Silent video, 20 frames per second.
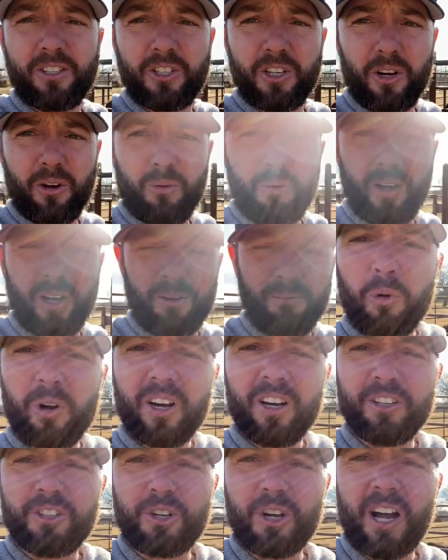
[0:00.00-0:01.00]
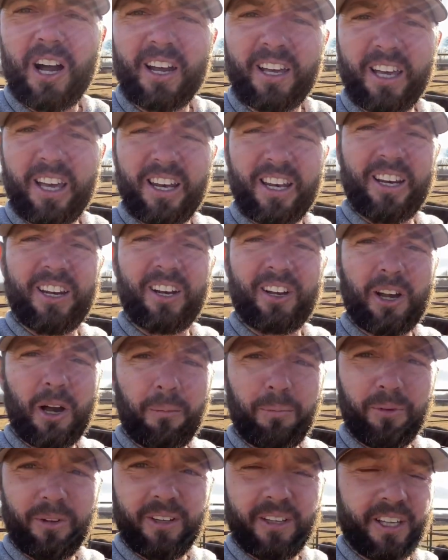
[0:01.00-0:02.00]
Joe in. We're going to try again in a
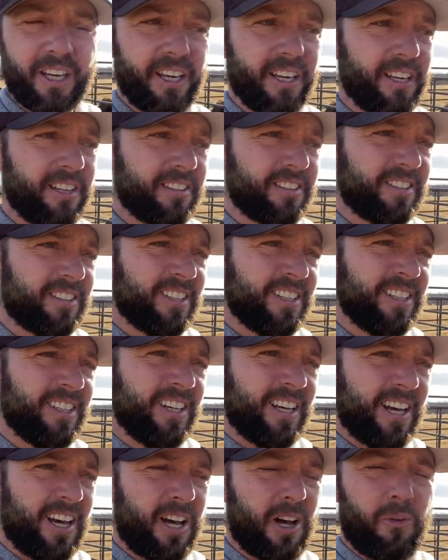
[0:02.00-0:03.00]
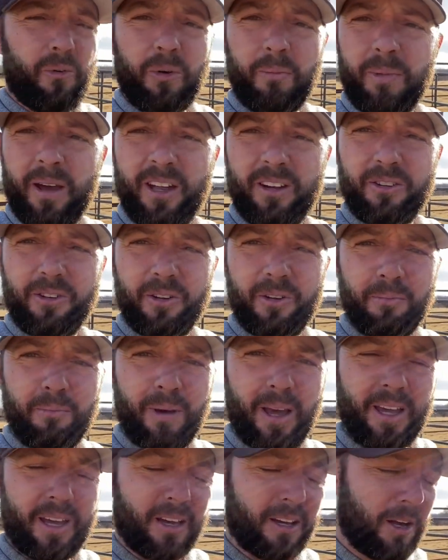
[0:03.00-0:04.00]
couple of days. Uh, we may
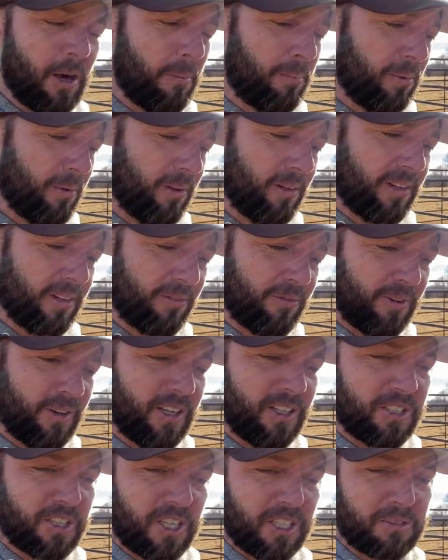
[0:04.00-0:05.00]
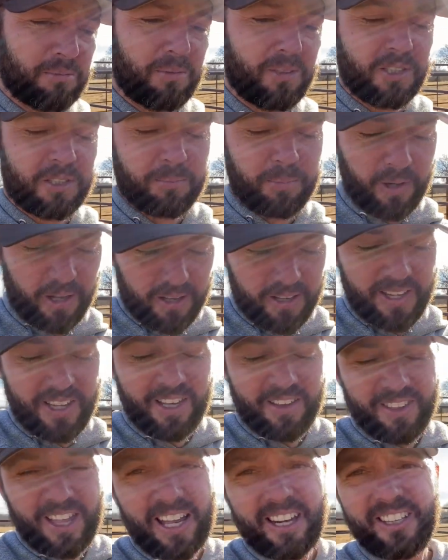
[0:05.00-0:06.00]
make a couple of different adjustments, but
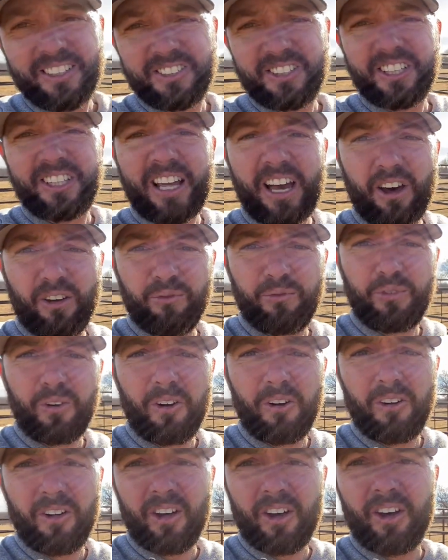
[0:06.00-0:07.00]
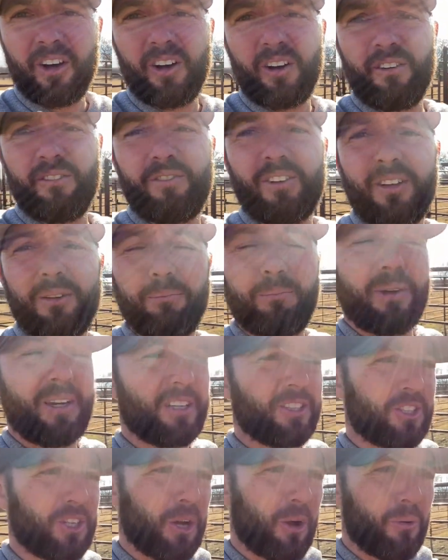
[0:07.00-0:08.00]
that is the downfall of
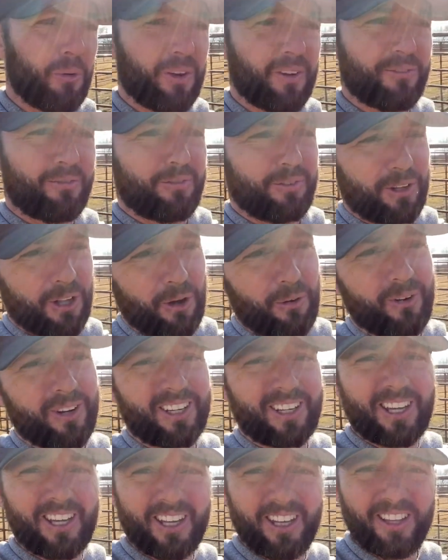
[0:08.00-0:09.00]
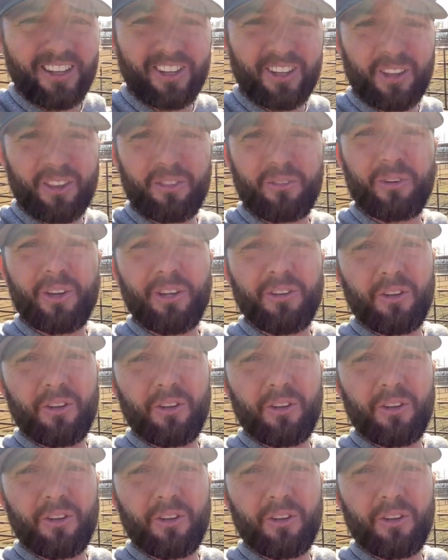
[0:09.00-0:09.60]
Big Joe and Flo and Kit, the three